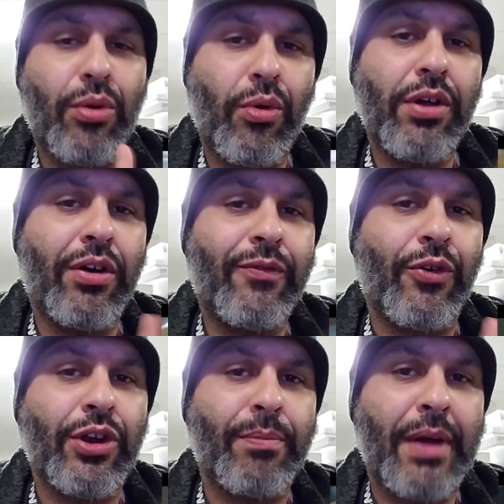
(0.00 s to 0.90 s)
oil
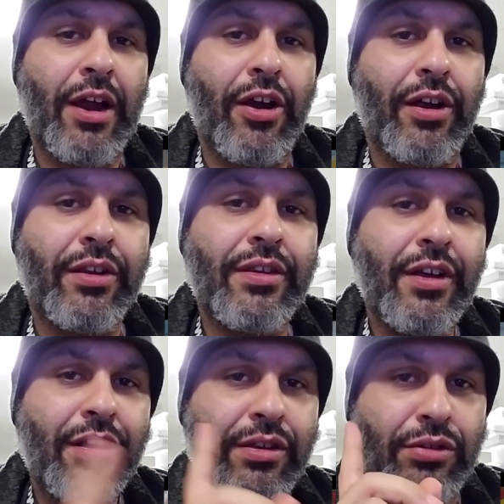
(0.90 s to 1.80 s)
for your bearings.
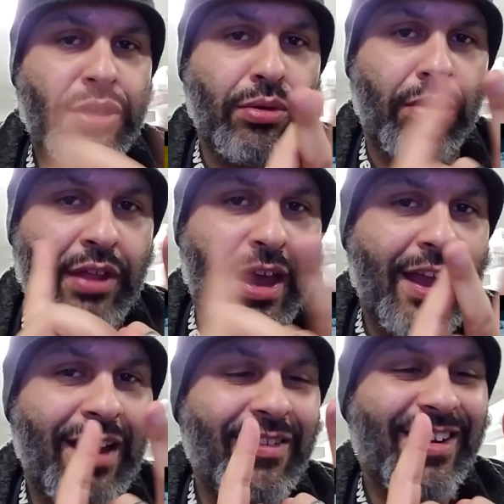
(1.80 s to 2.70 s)
So 2,
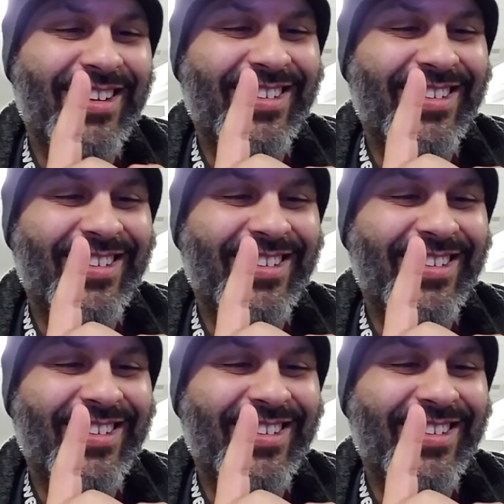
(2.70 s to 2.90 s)
they